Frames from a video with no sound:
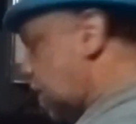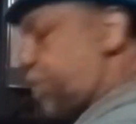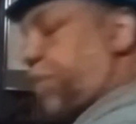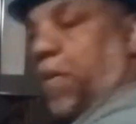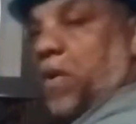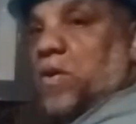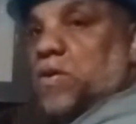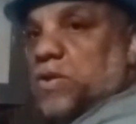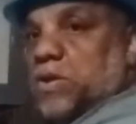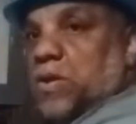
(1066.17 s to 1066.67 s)

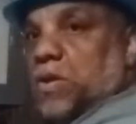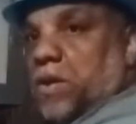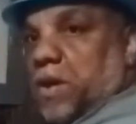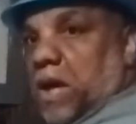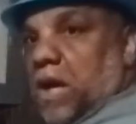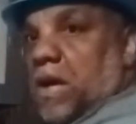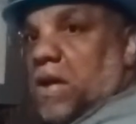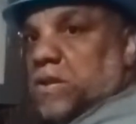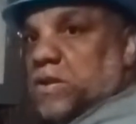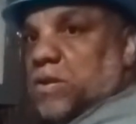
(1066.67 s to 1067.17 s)
personal
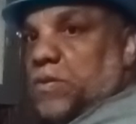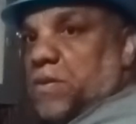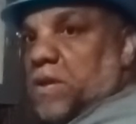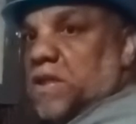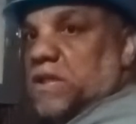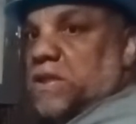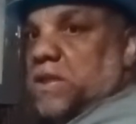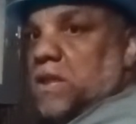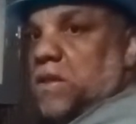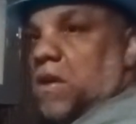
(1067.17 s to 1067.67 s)

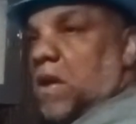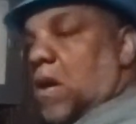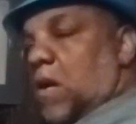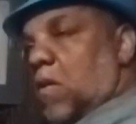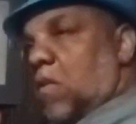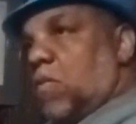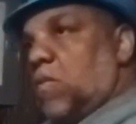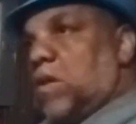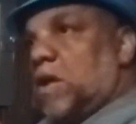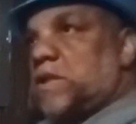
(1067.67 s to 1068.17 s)
characteristic,
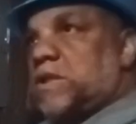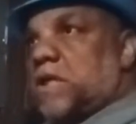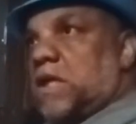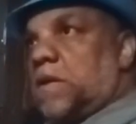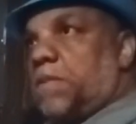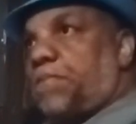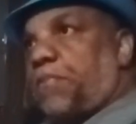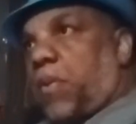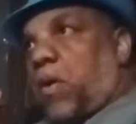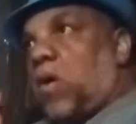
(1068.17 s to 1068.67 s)
was
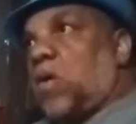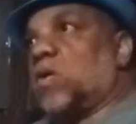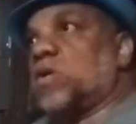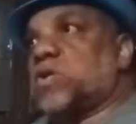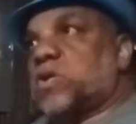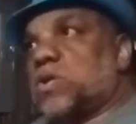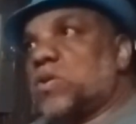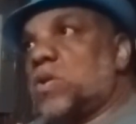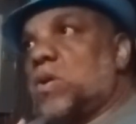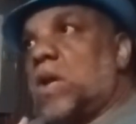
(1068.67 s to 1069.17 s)
it
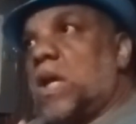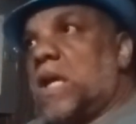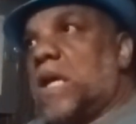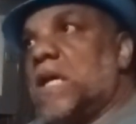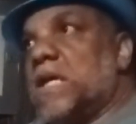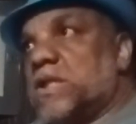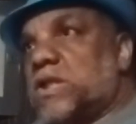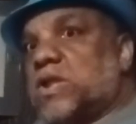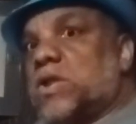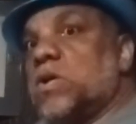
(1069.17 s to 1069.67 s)
personally
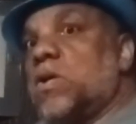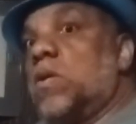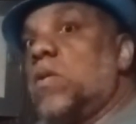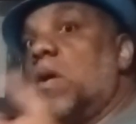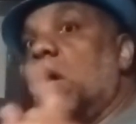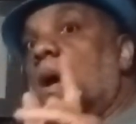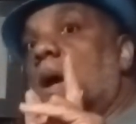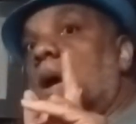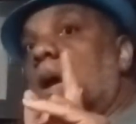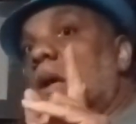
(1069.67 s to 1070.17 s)
against you?
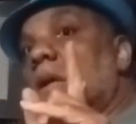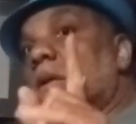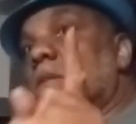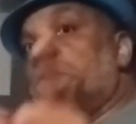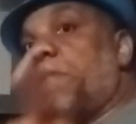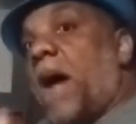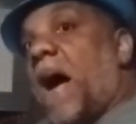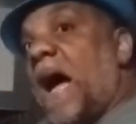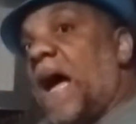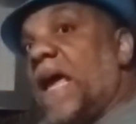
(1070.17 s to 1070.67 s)

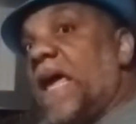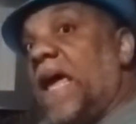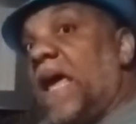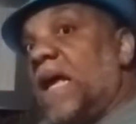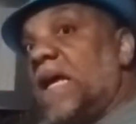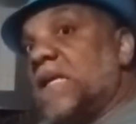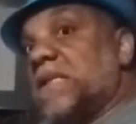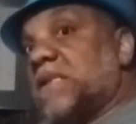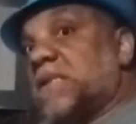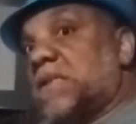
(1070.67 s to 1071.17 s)

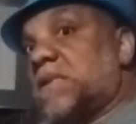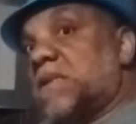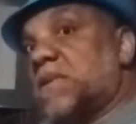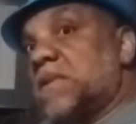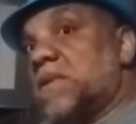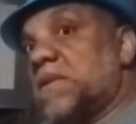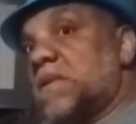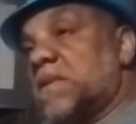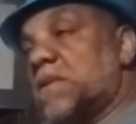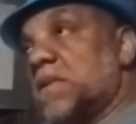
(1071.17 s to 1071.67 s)
Bias,
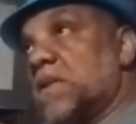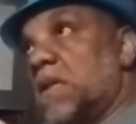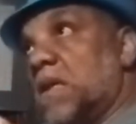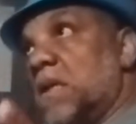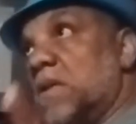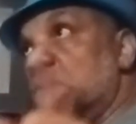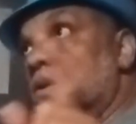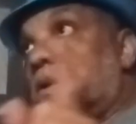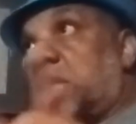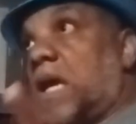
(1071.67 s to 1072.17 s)

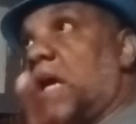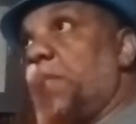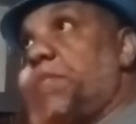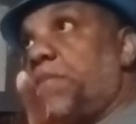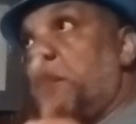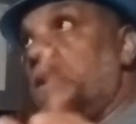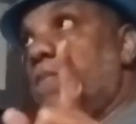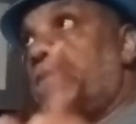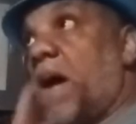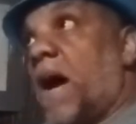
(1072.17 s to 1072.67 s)
you can't
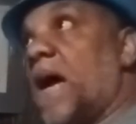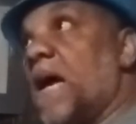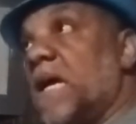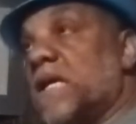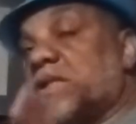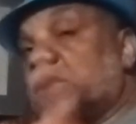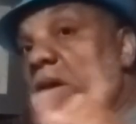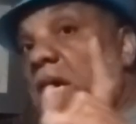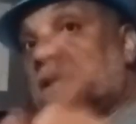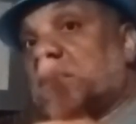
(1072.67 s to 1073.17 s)
be
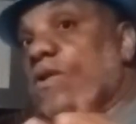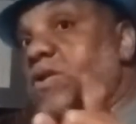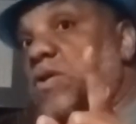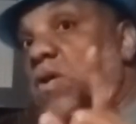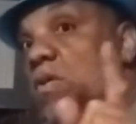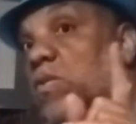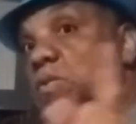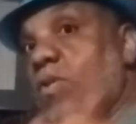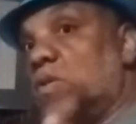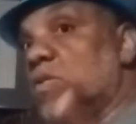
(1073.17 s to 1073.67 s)
biased. You have to
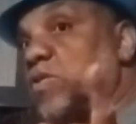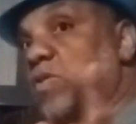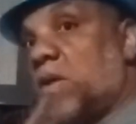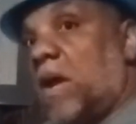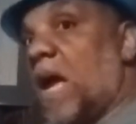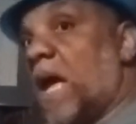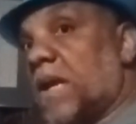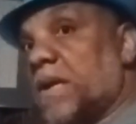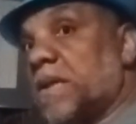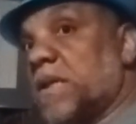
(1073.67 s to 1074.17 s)
show
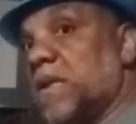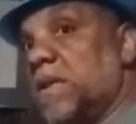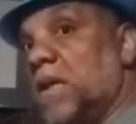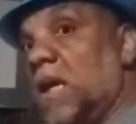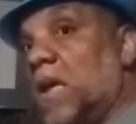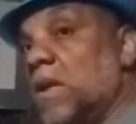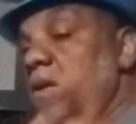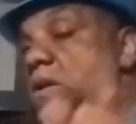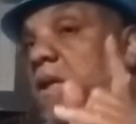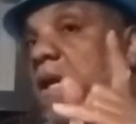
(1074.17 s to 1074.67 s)
neutrality.
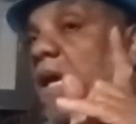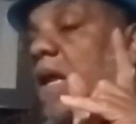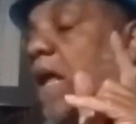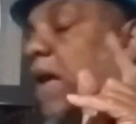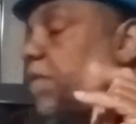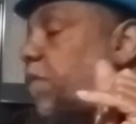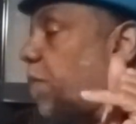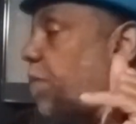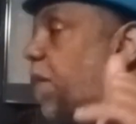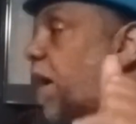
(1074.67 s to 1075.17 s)
You can't
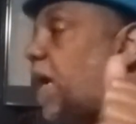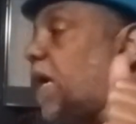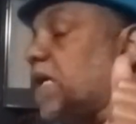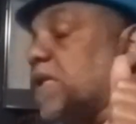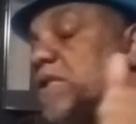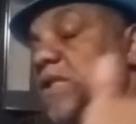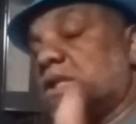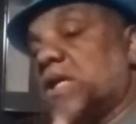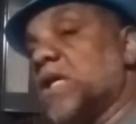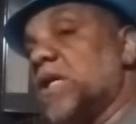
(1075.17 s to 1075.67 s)
have a
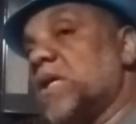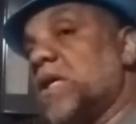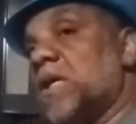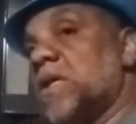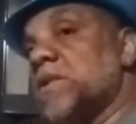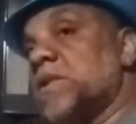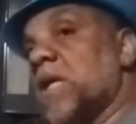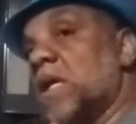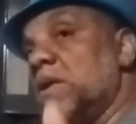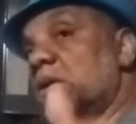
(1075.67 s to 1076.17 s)
biased
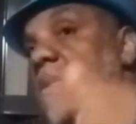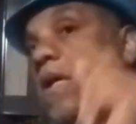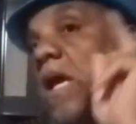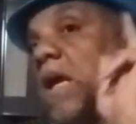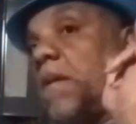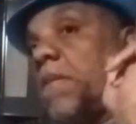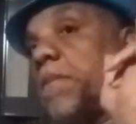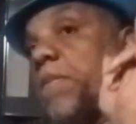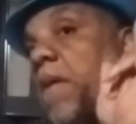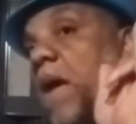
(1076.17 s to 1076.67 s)
judge. You can't
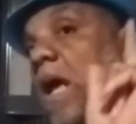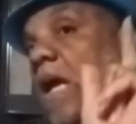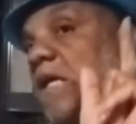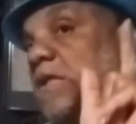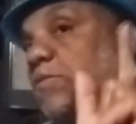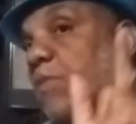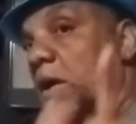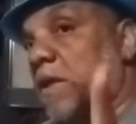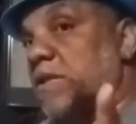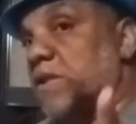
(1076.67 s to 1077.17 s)
have a
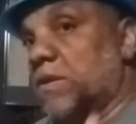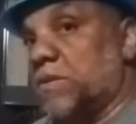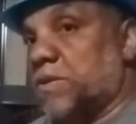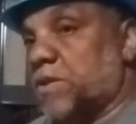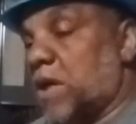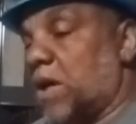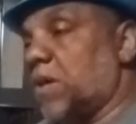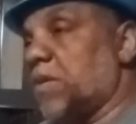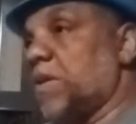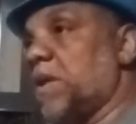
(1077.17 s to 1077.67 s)
biased prosecuting
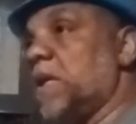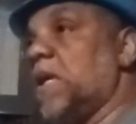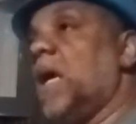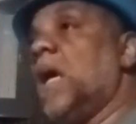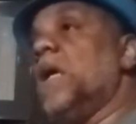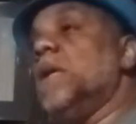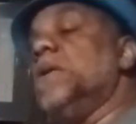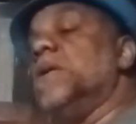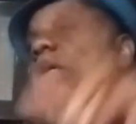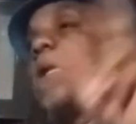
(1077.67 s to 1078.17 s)
attorney.
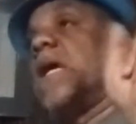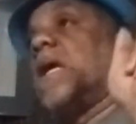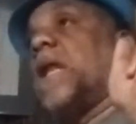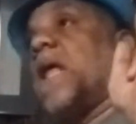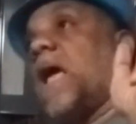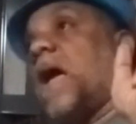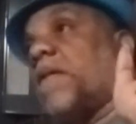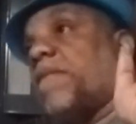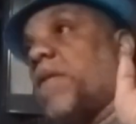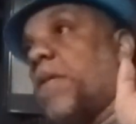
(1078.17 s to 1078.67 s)
You can't
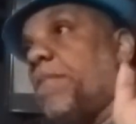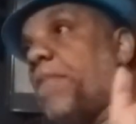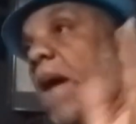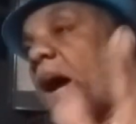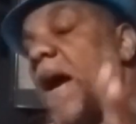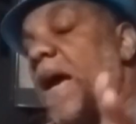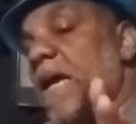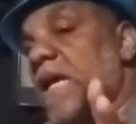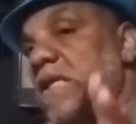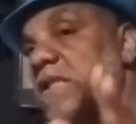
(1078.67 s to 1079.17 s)
have a
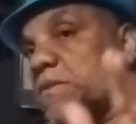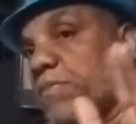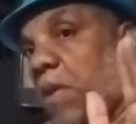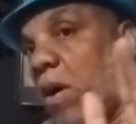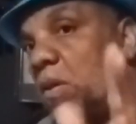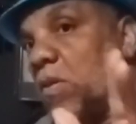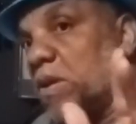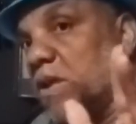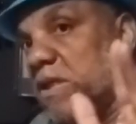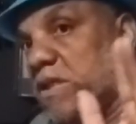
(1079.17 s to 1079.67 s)
biased
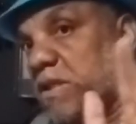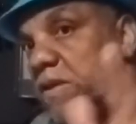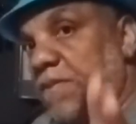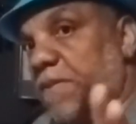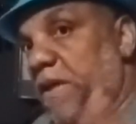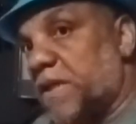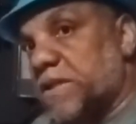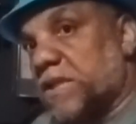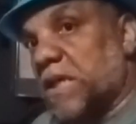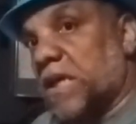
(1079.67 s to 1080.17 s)
police
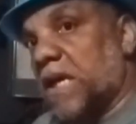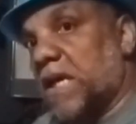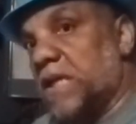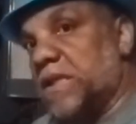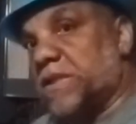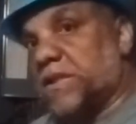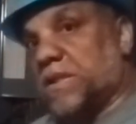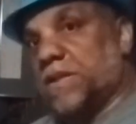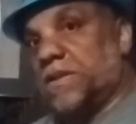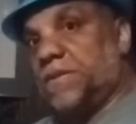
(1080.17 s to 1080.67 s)

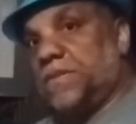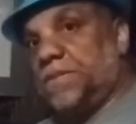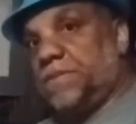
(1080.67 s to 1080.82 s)
investigation.